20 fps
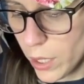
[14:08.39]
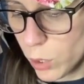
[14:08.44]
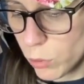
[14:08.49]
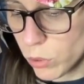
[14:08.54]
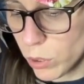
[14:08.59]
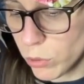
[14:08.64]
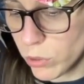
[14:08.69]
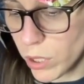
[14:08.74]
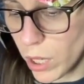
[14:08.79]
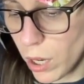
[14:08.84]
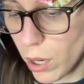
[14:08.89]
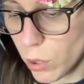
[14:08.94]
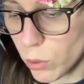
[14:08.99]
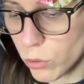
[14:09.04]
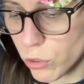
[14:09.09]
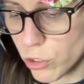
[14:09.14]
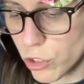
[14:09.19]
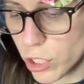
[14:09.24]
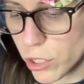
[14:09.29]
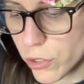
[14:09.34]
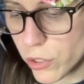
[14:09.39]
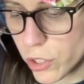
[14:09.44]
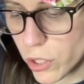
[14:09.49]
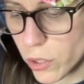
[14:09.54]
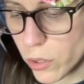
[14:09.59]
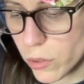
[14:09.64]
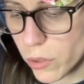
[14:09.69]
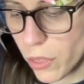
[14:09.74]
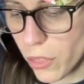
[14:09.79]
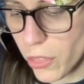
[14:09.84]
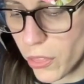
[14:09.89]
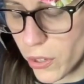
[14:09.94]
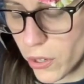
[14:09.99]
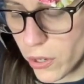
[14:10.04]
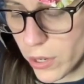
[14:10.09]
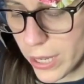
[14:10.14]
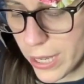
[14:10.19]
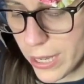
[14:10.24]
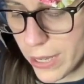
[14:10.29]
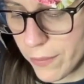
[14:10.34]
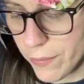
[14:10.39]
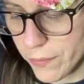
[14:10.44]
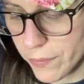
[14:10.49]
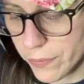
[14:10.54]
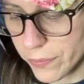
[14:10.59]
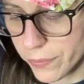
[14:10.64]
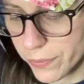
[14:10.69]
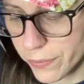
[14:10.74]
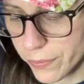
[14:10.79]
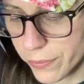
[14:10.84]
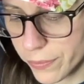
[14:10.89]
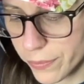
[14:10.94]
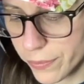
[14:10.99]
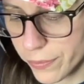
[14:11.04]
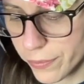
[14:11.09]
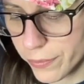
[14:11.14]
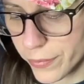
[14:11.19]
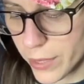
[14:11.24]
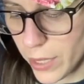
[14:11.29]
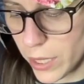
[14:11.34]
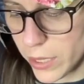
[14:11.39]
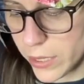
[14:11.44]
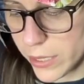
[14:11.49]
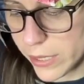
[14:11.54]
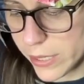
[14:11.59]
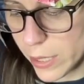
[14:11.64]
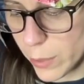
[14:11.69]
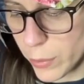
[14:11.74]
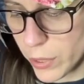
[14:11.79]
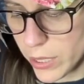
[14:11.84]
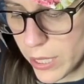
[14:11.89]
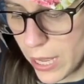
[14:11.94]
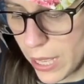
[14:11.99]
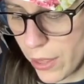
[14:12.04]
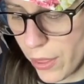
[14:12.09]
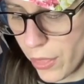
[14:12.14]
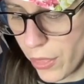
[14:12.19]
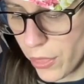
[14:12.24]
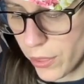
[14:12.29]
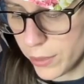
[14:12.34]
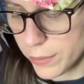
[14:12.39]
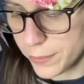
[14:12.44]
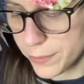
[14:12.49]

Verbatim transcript: Rodon just turned 30 on December 10th.